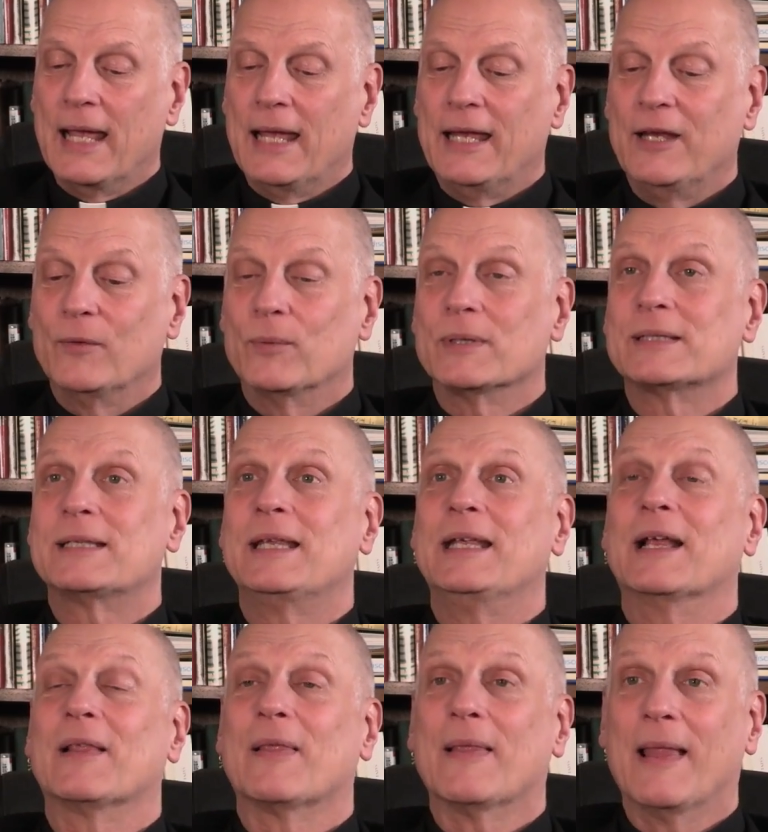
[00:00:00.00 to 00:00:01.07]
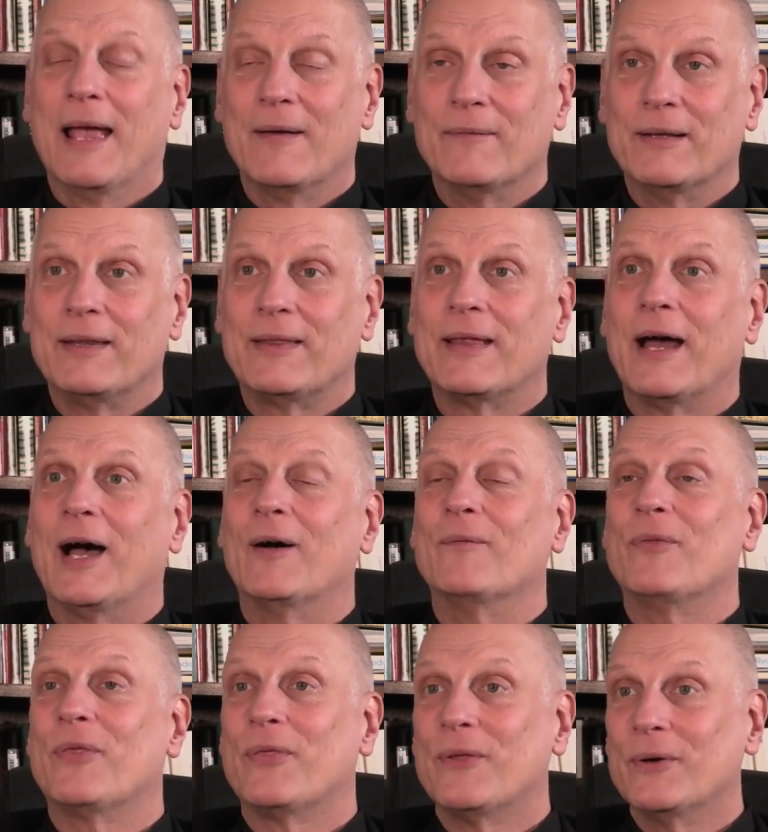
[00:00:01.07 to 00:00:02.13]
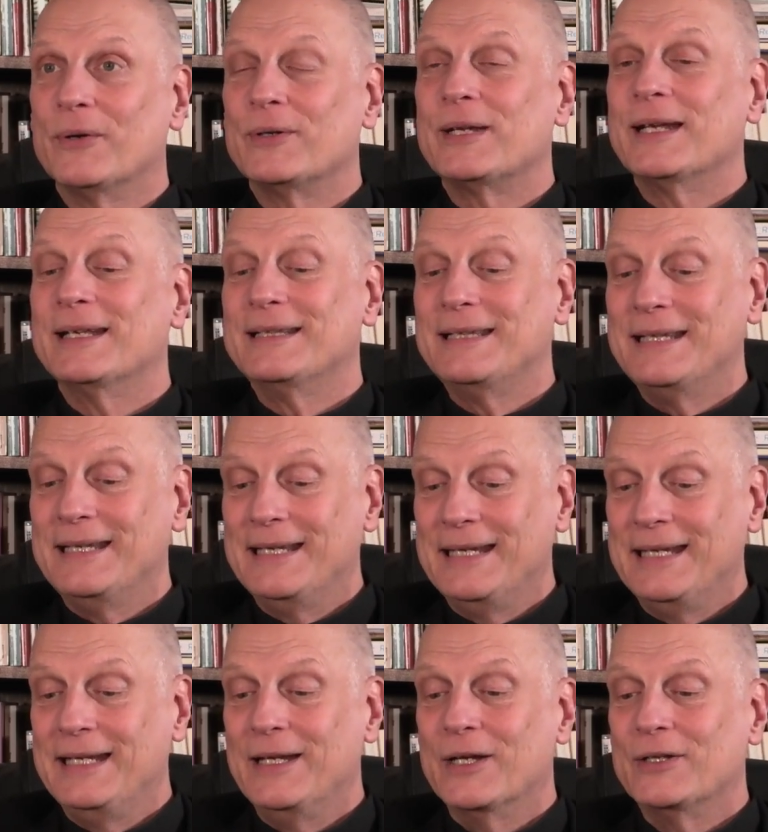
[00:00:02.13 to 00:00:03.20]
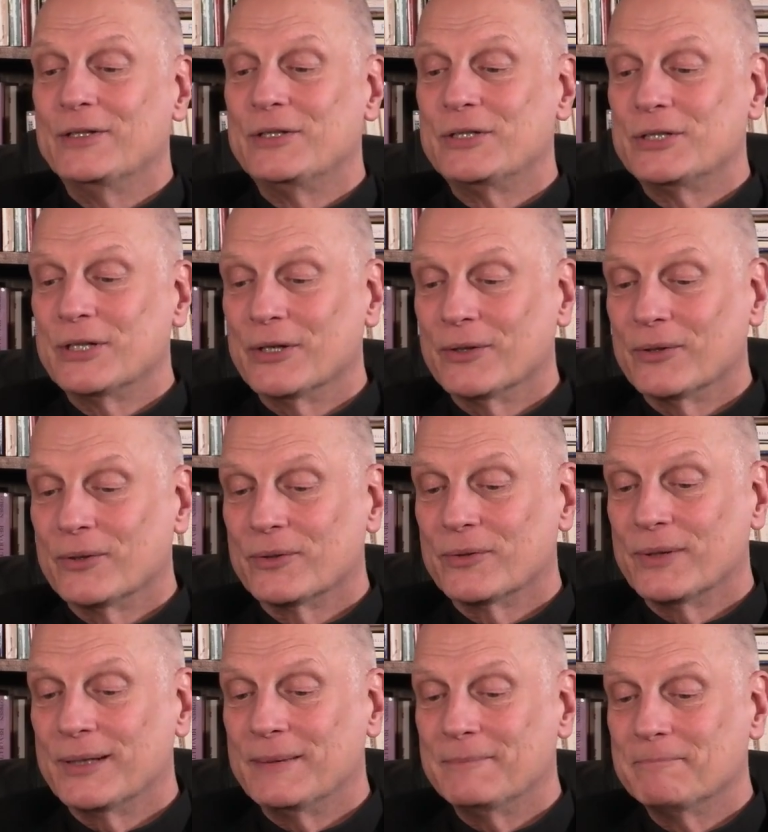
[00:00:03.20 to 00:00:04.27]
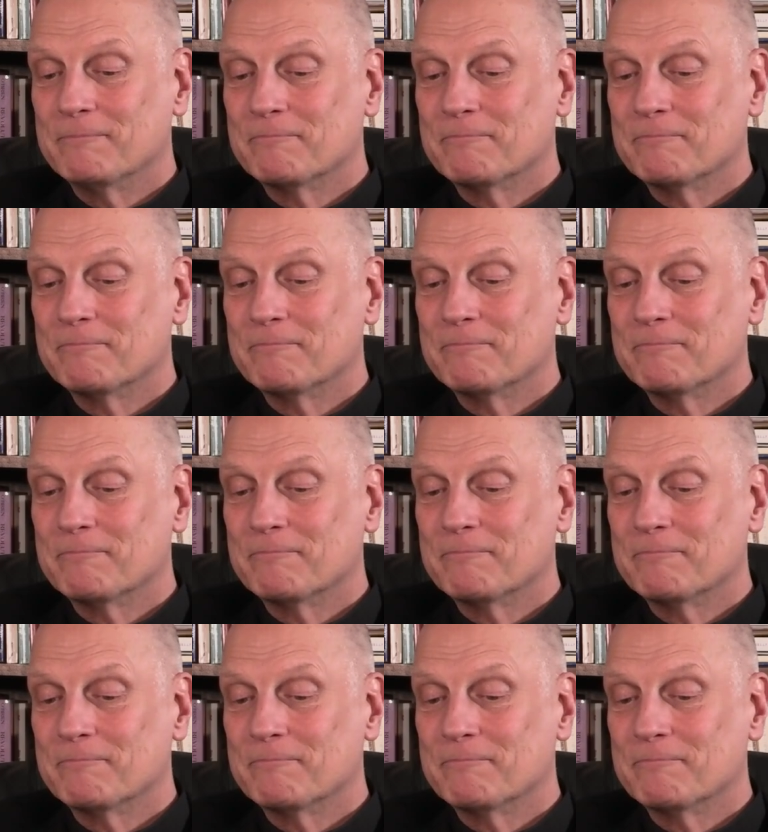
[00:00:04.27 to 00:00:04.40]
He was the 11th of 13 children.